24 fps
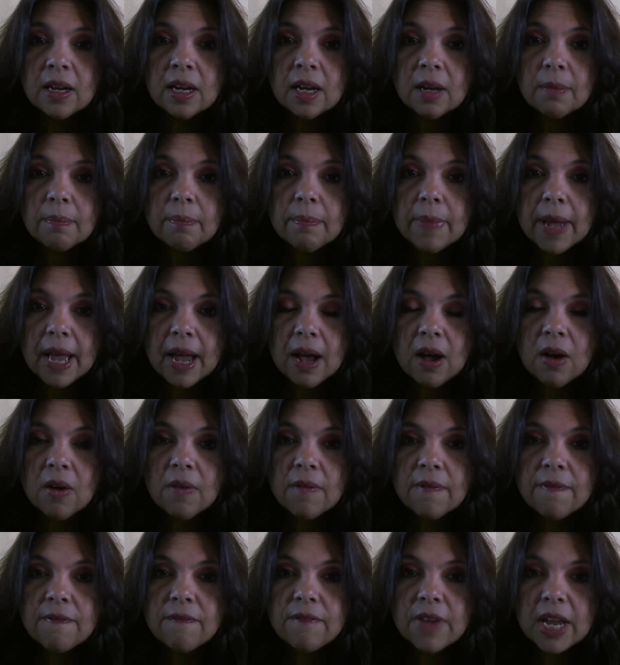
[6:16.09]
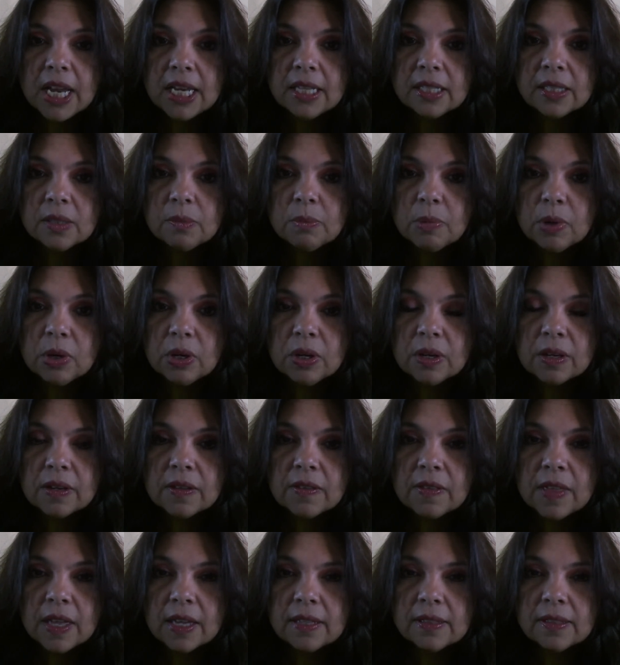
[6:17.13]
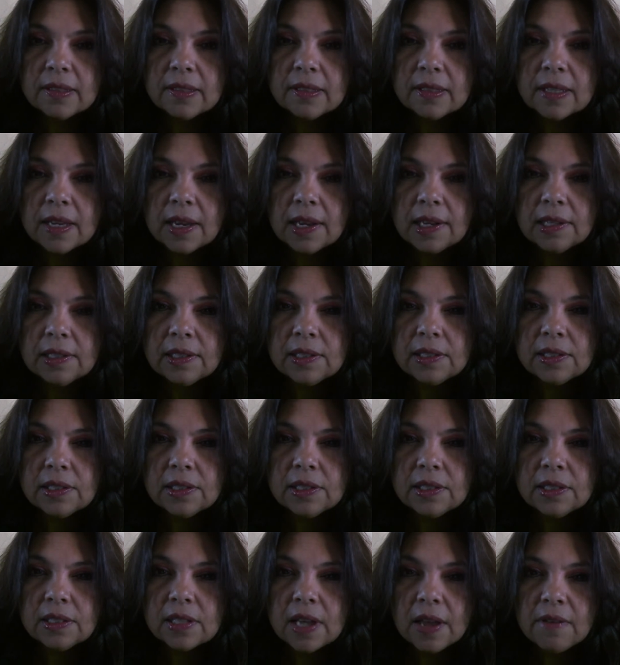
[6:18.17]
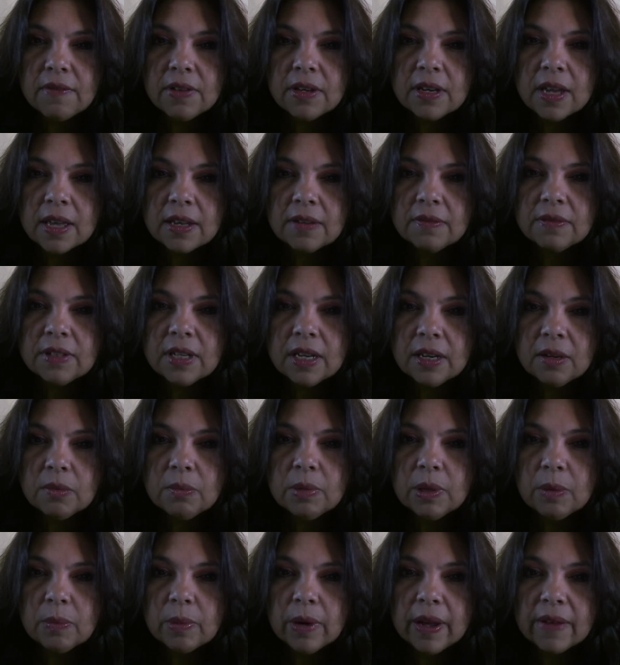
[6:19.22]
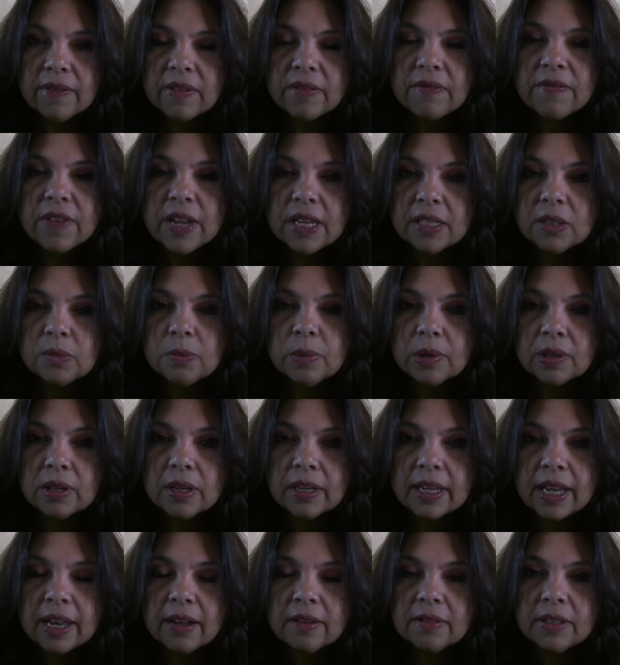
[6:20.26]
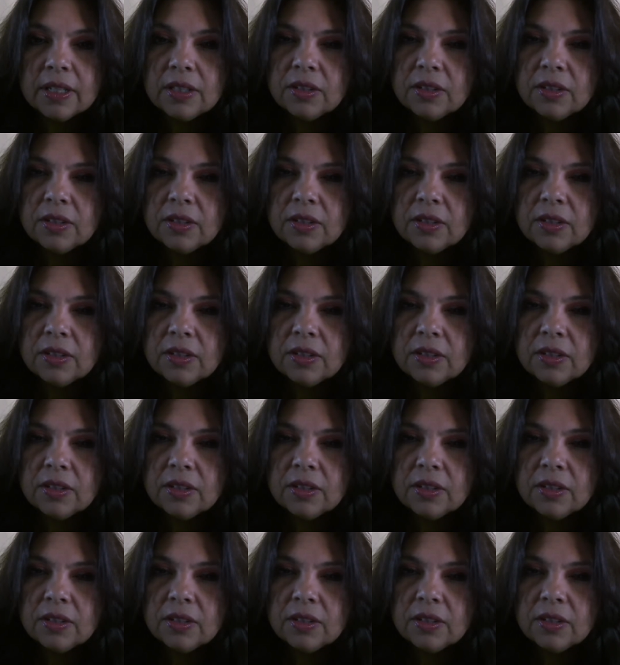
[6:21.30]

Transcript: about Facebook that said seven out of ten people have a Facebook account.